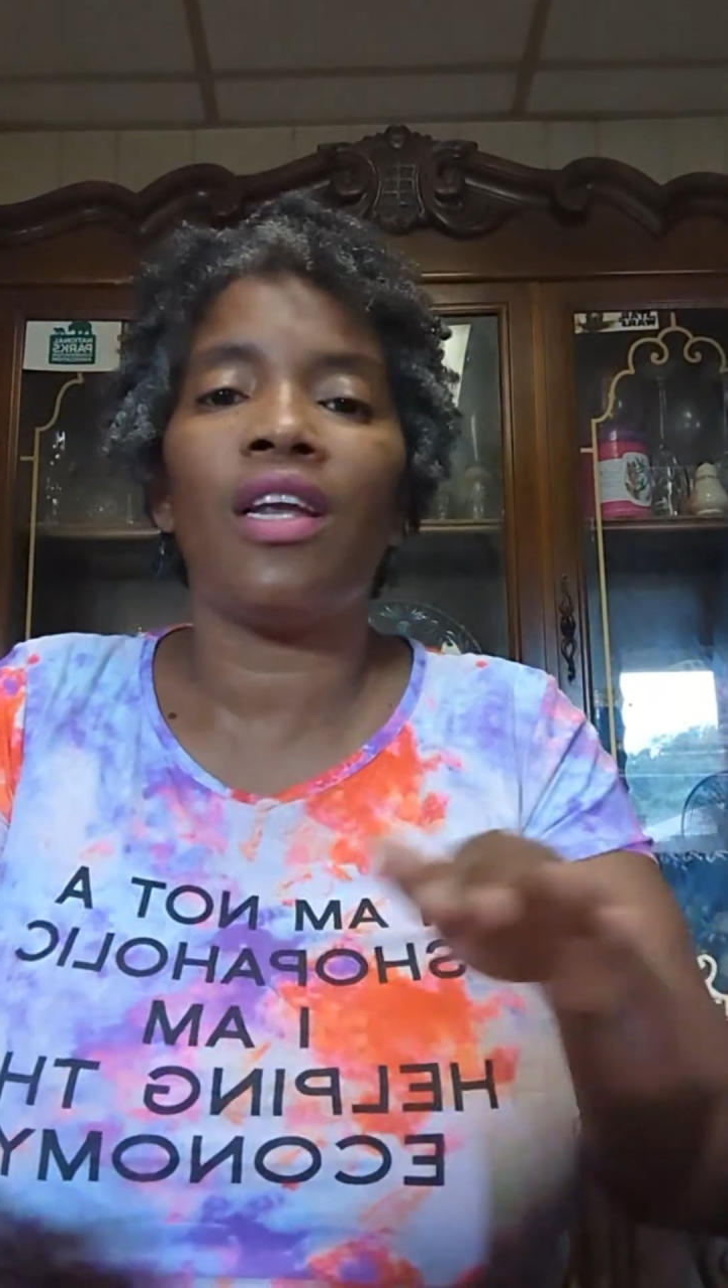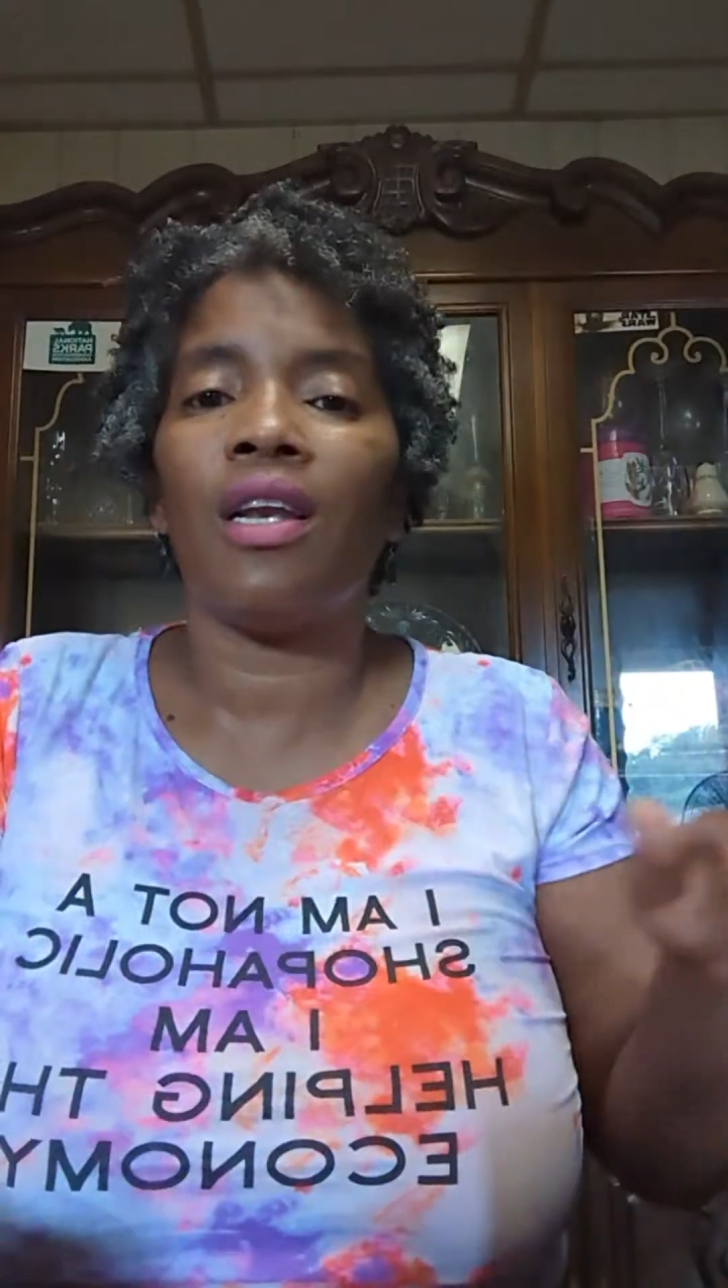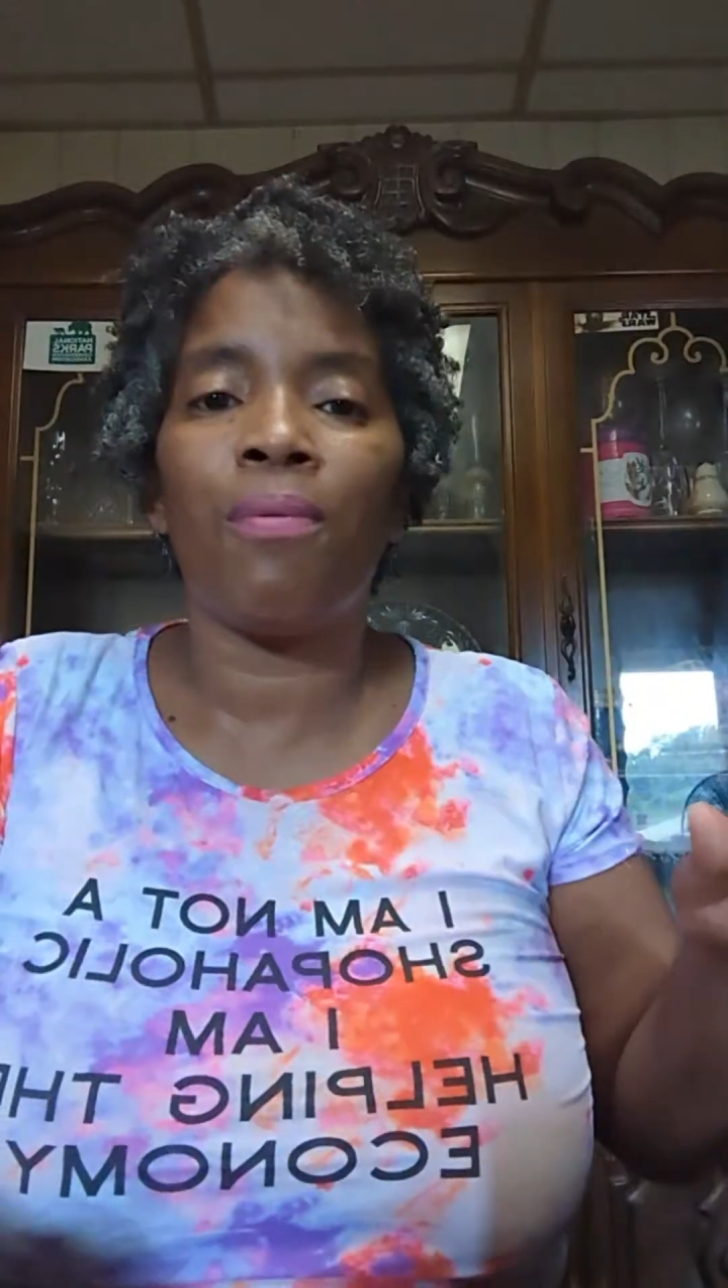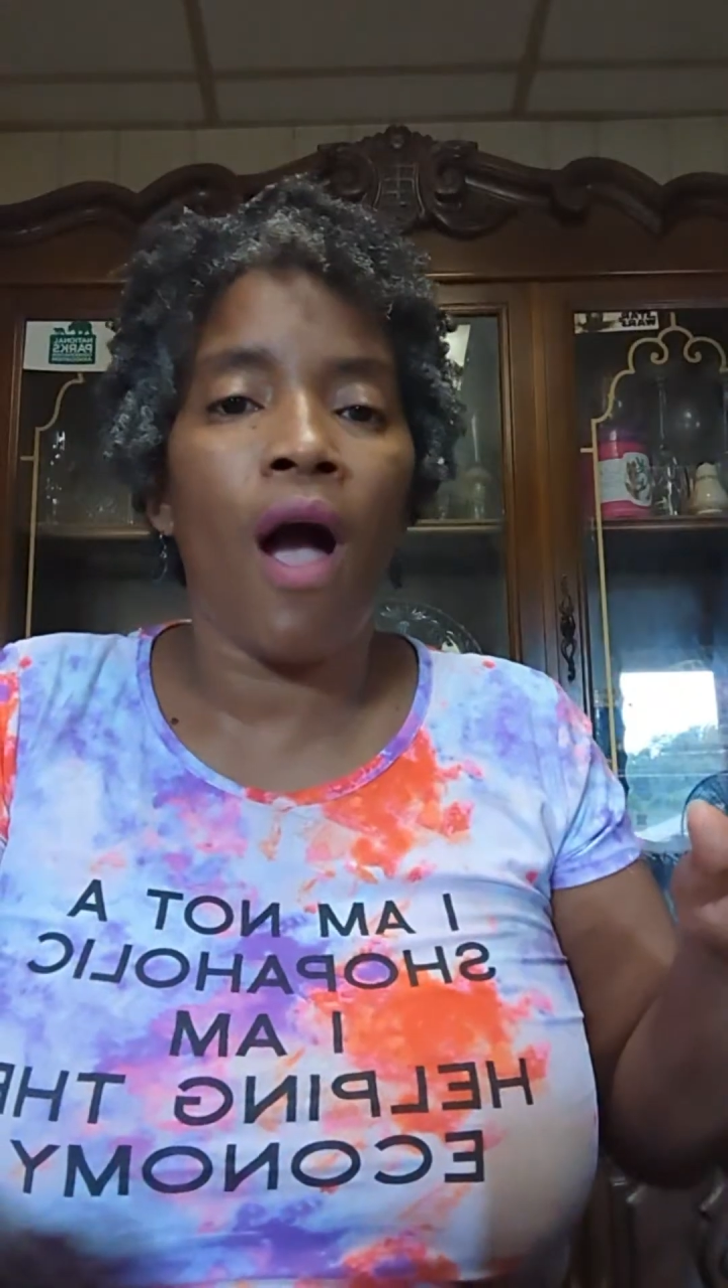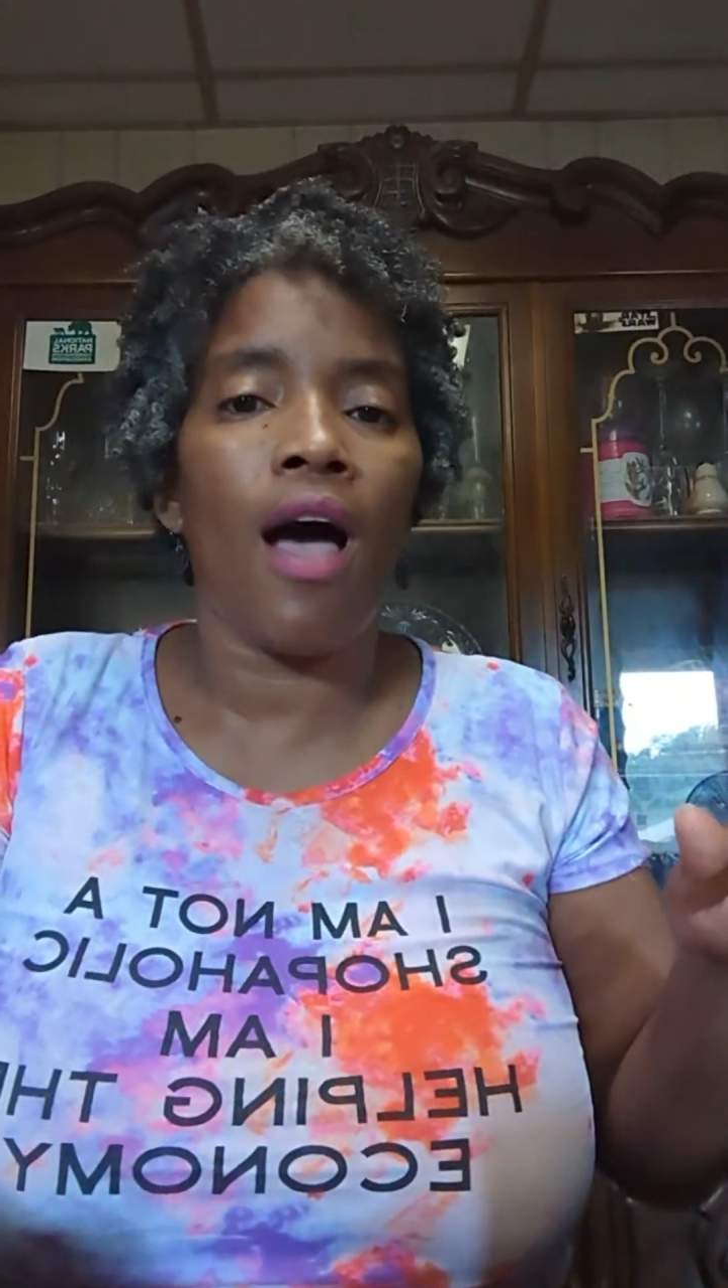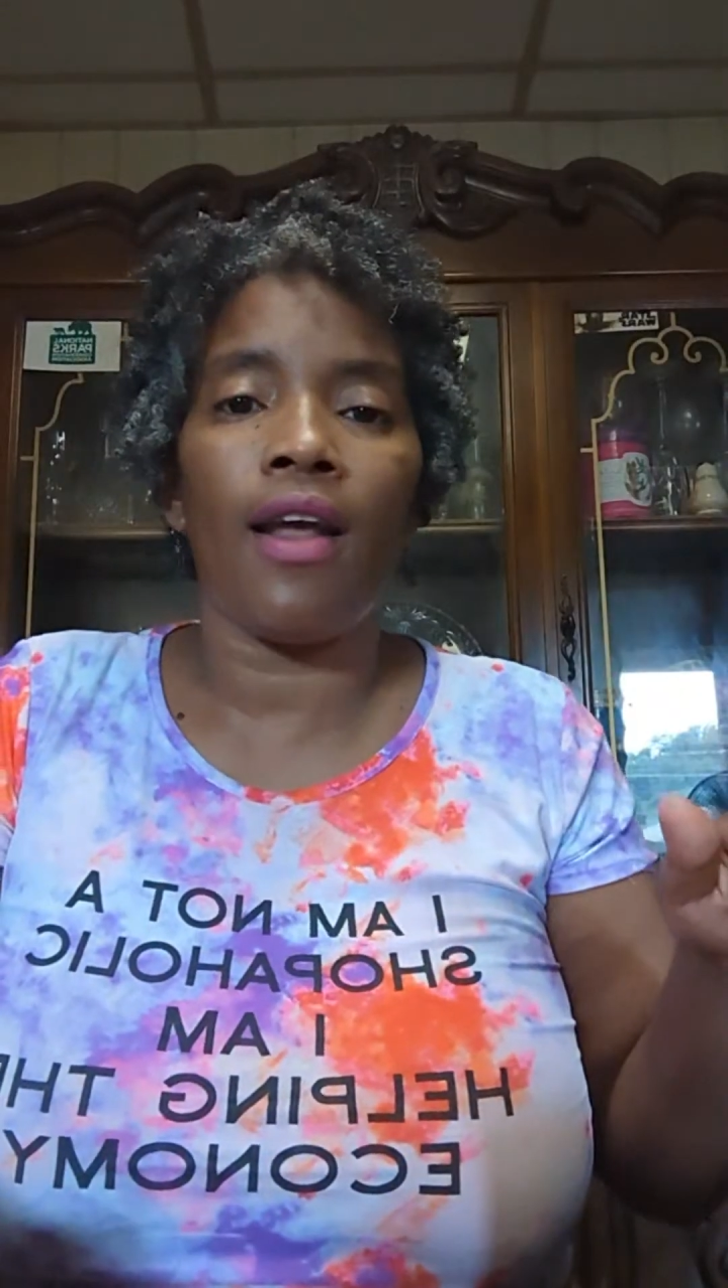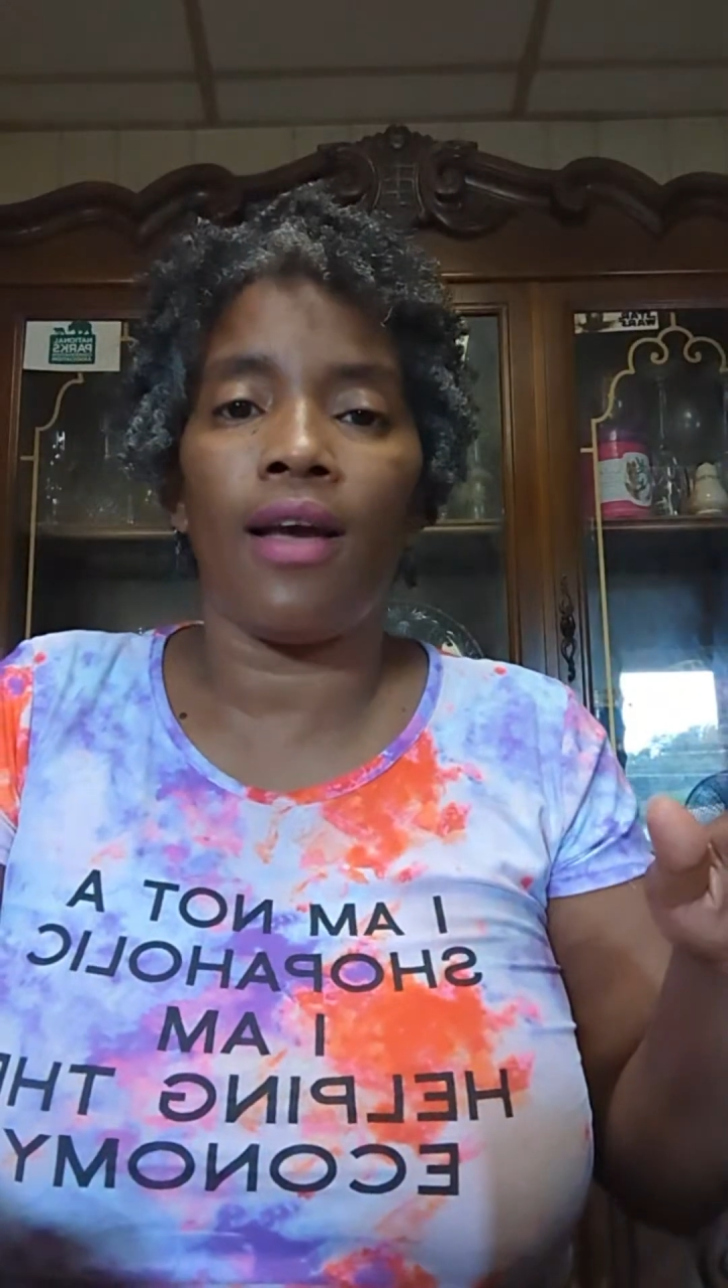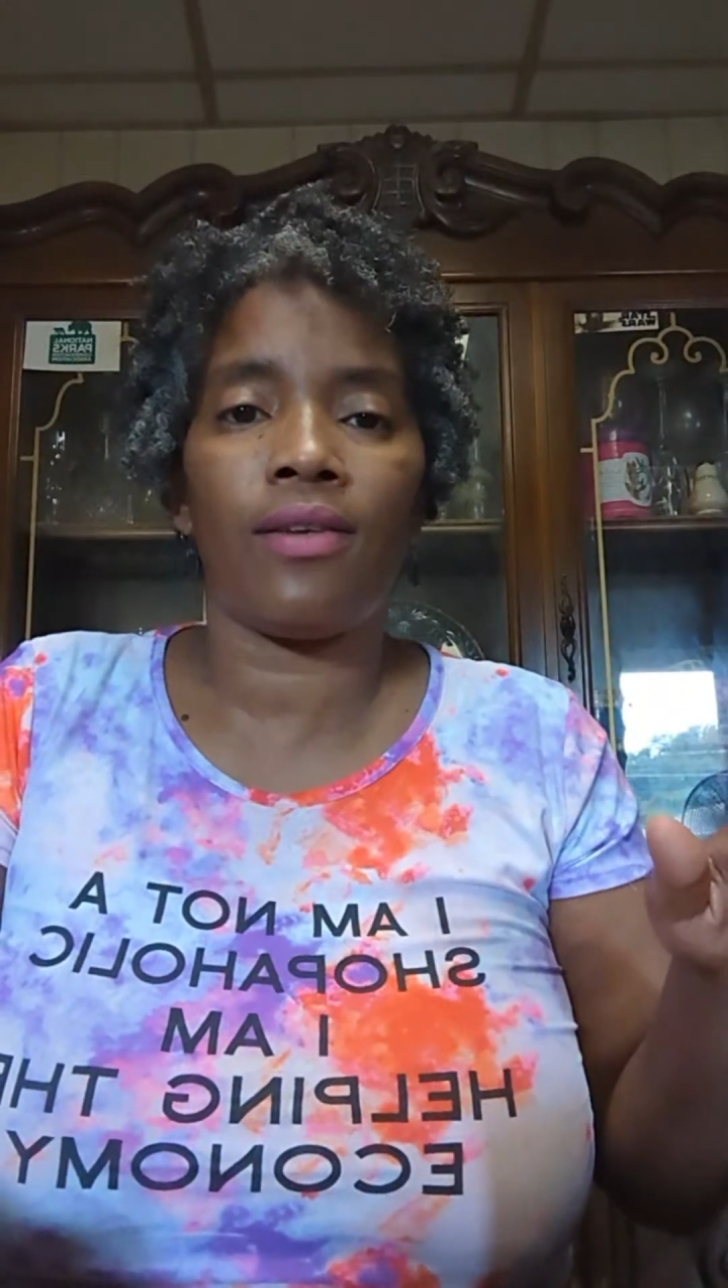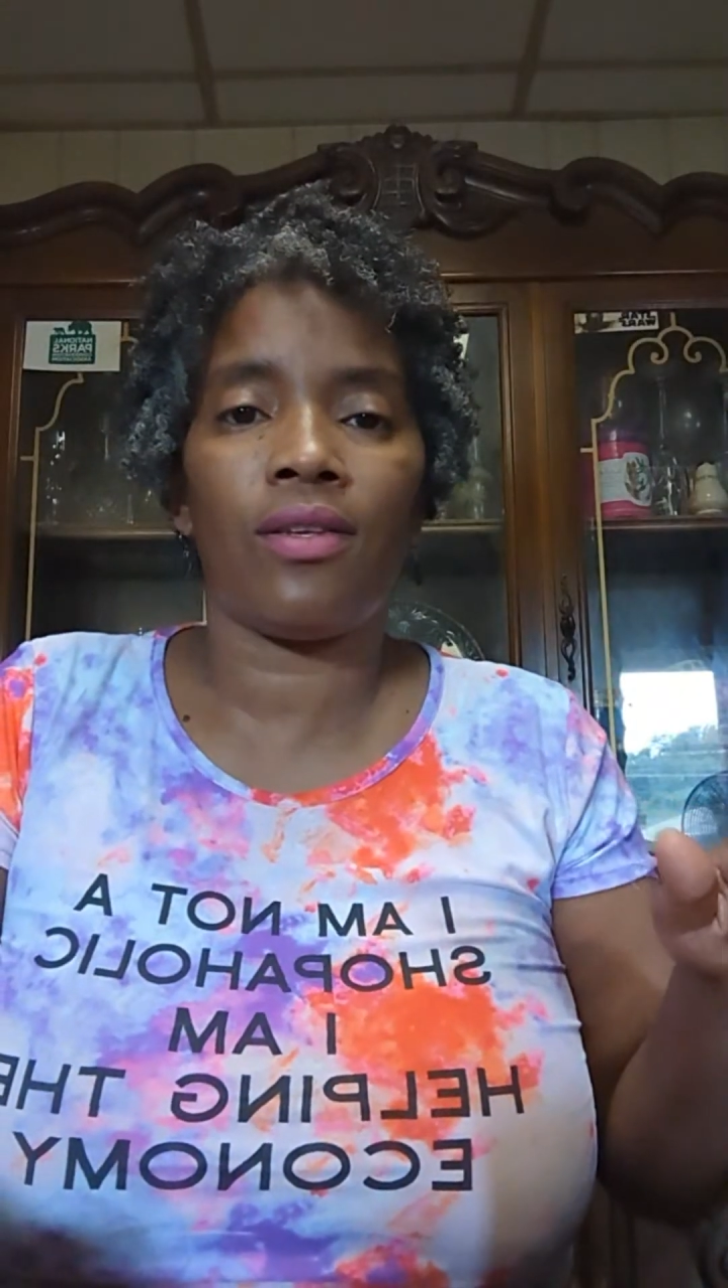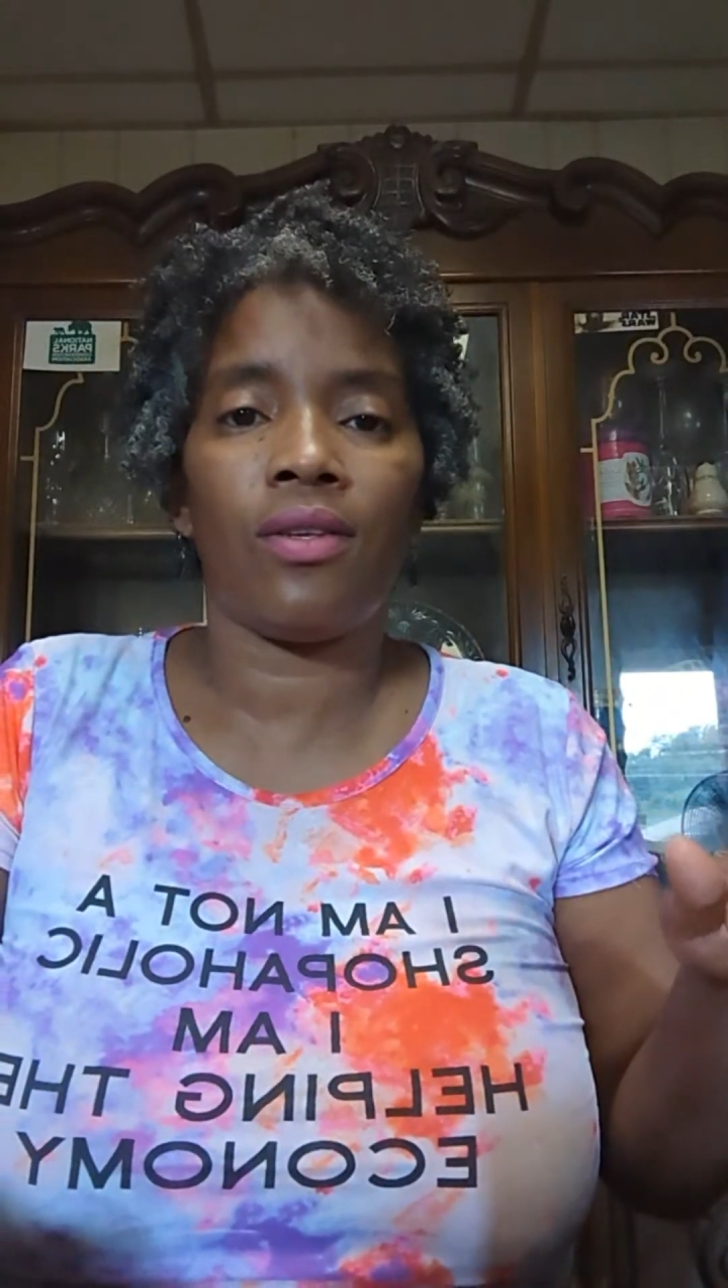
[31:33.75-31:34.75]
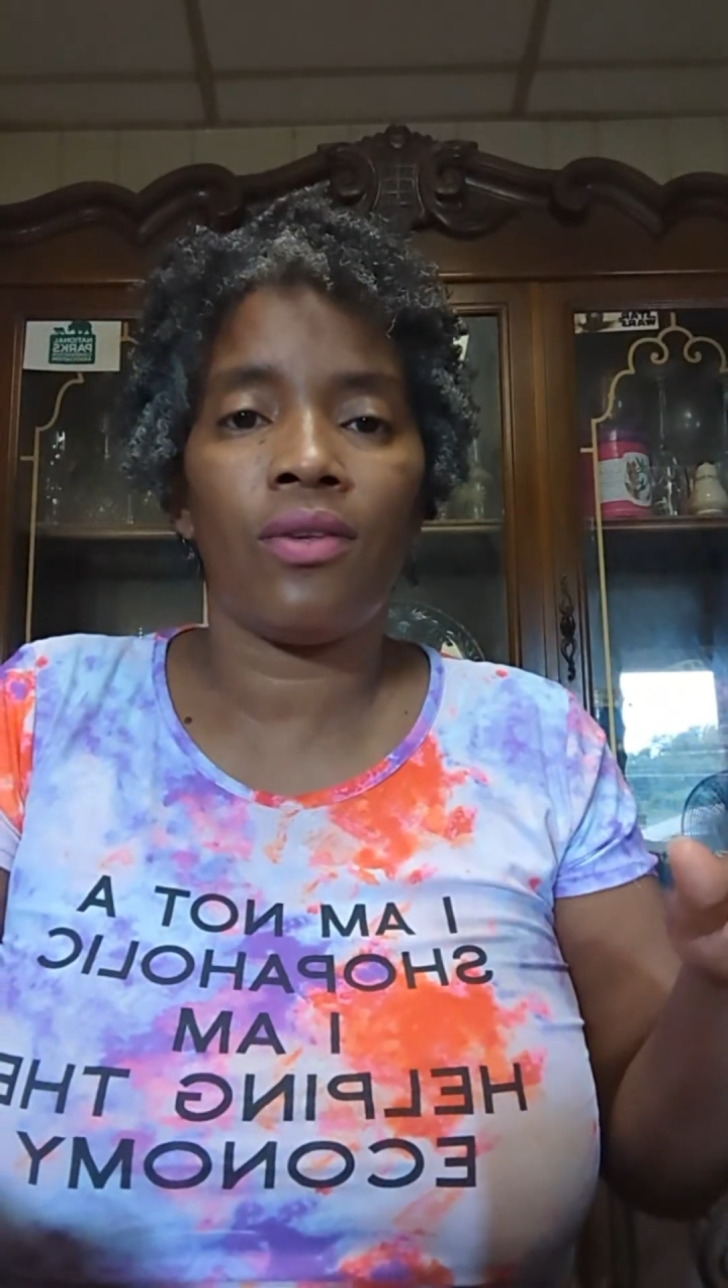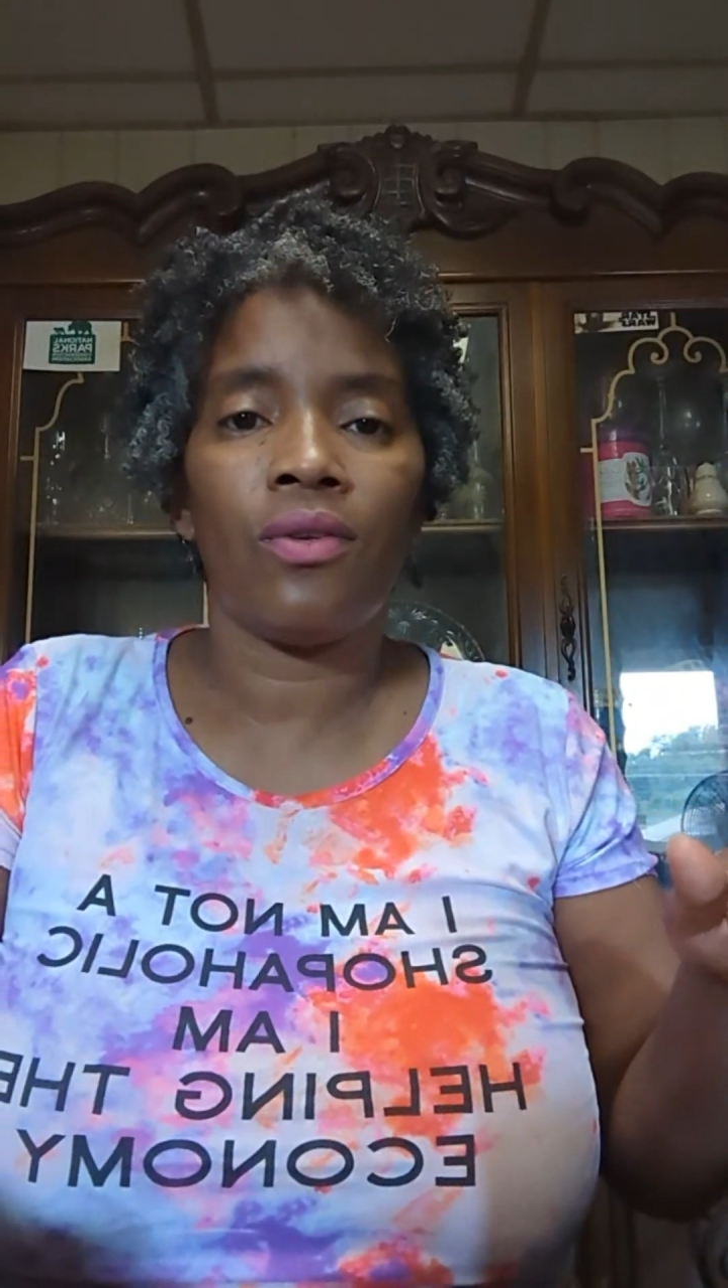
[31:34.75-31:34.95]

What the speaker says: any products.